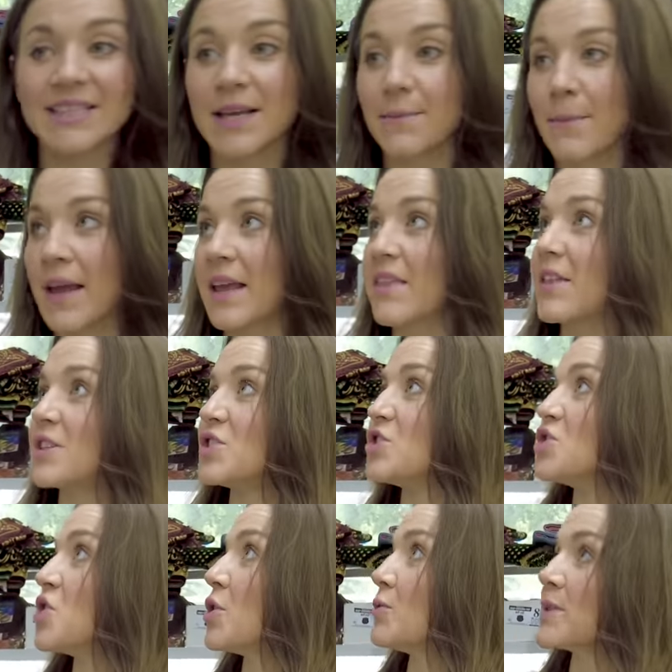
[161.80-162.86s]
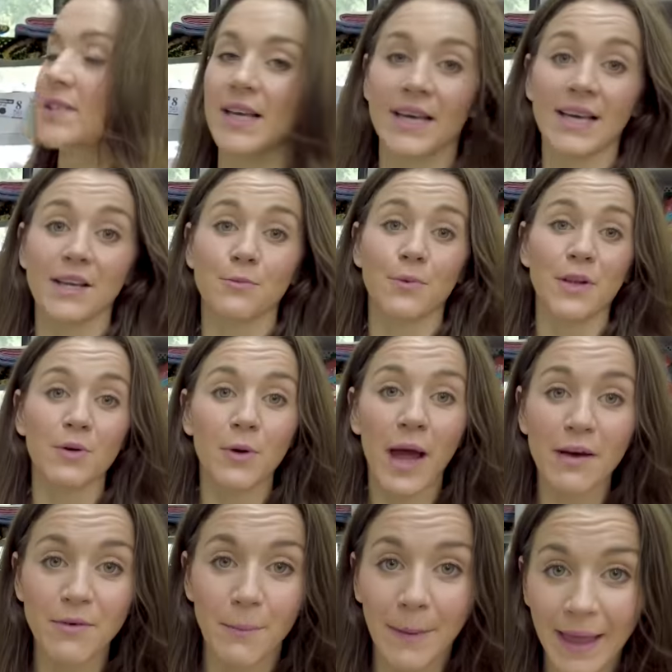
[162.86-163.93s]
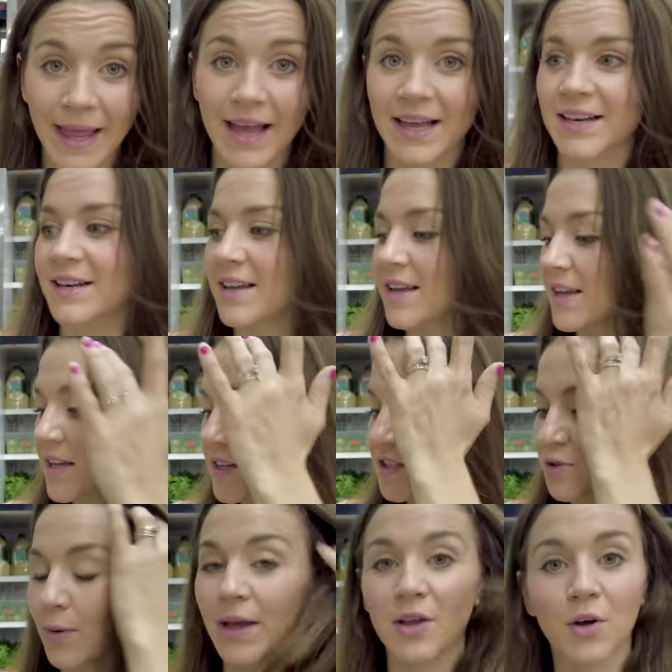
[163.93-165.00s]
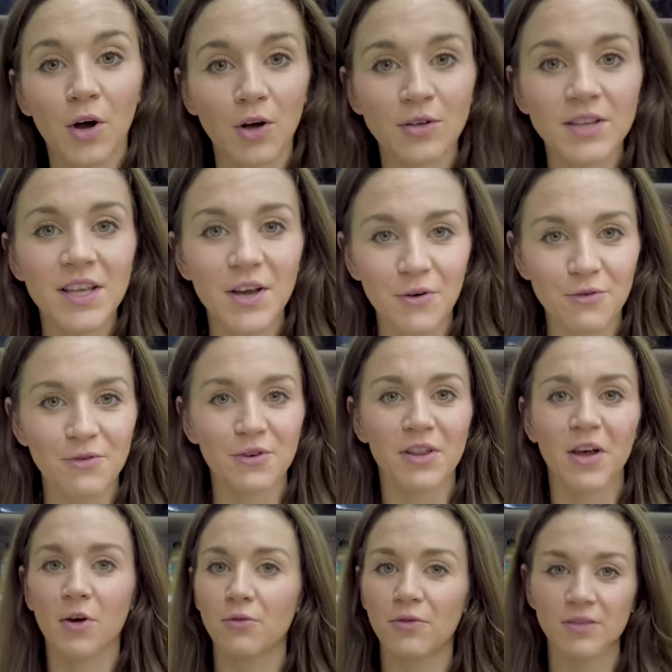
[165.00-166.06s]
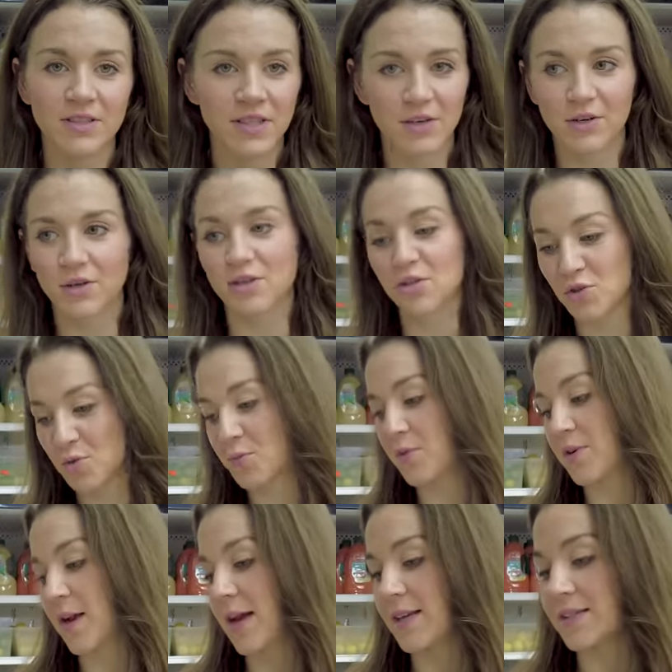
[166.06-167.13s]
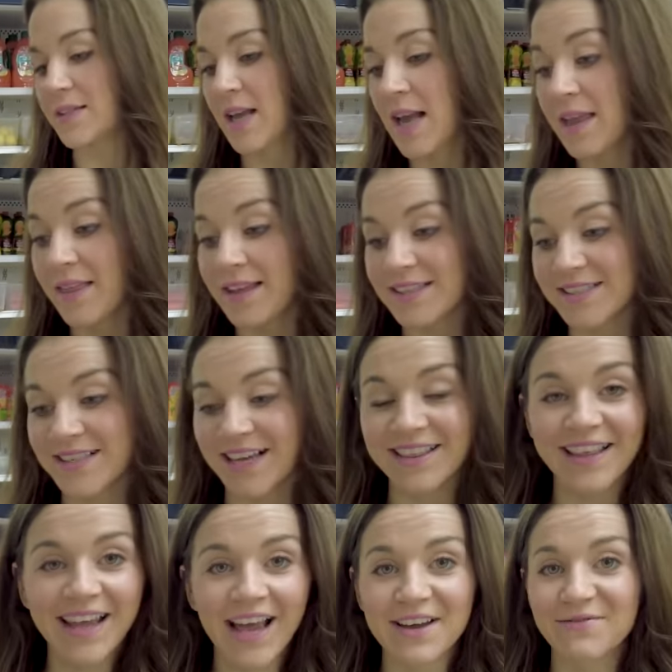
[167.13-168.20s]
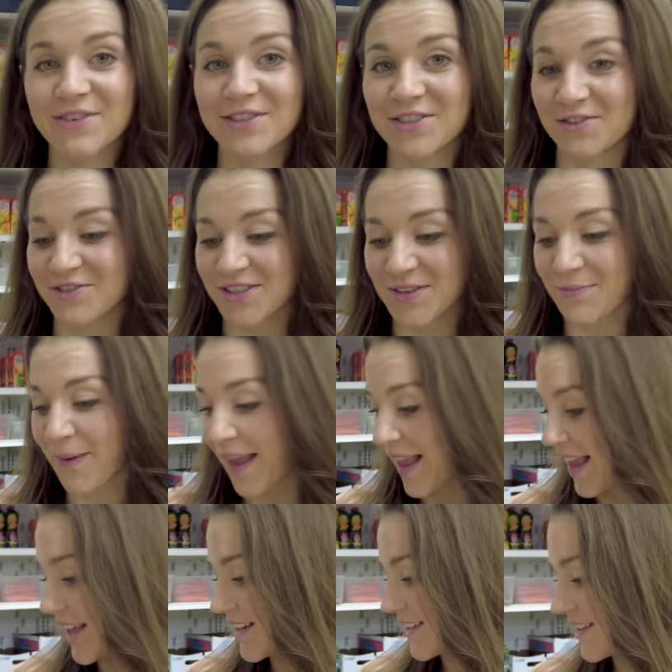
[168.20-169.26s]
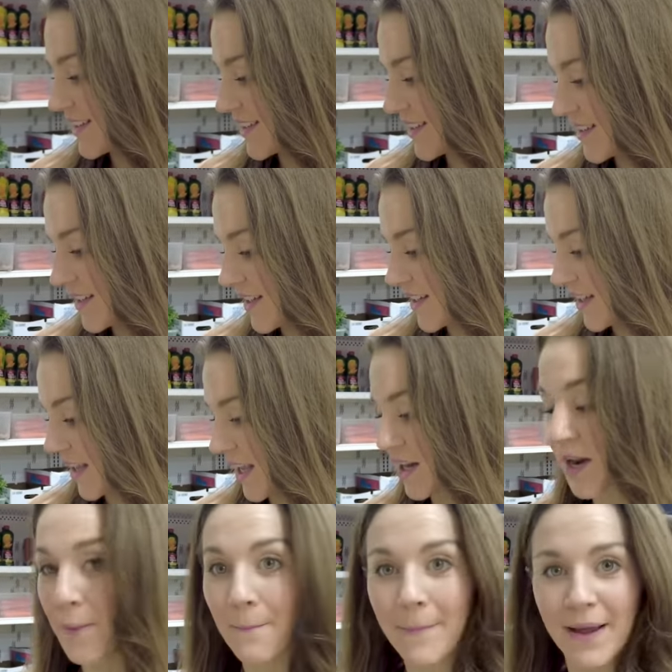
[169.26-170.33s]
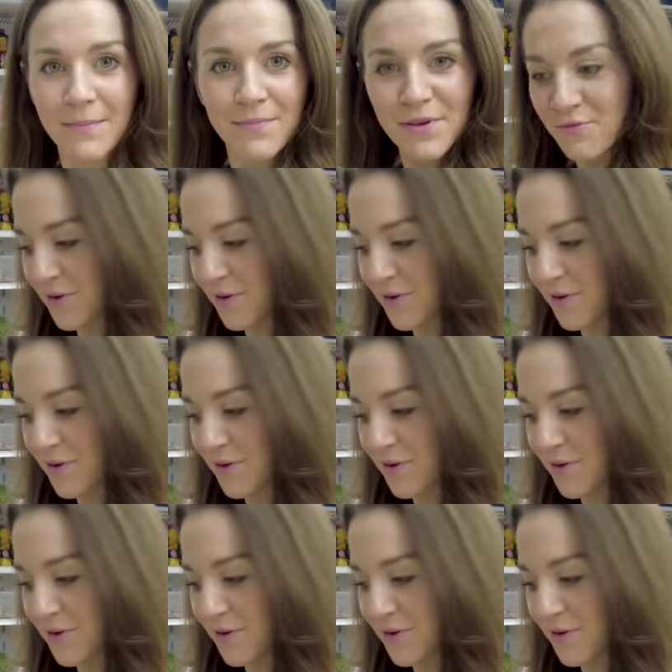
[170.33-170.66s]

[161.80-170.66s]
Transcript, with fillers: to make the dosa in. We don't have a pan, so I called the owner. The owners here are super nice. They said they have a dosa pan, and it might be